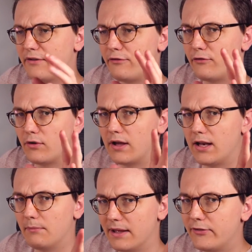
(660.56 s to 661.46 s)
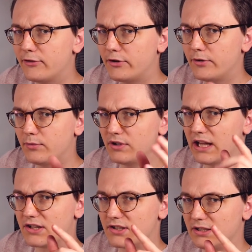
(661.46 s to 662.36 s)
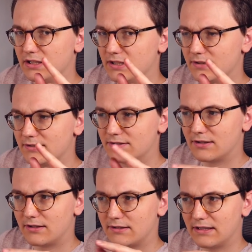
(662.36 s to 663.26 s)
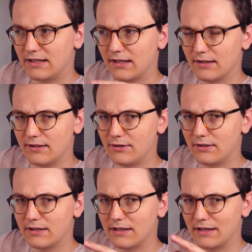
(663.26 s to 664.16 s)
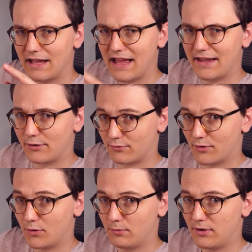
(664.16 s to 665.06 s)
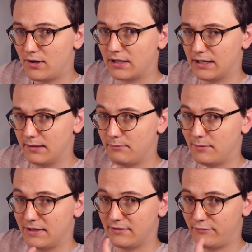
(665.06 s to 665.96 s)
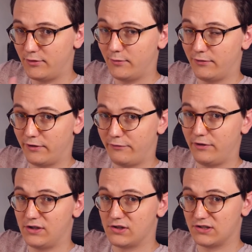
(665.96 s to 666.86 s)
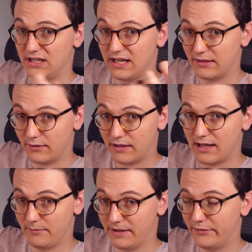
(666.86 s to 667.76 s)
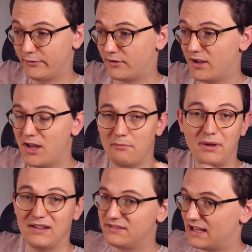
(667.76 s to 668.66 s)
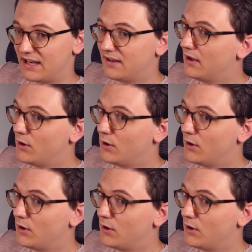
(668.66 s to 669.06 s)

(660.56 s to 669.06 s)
if Elementor would actually start taking a look at CrocoBlock and implement a few of their features in Elementor, because then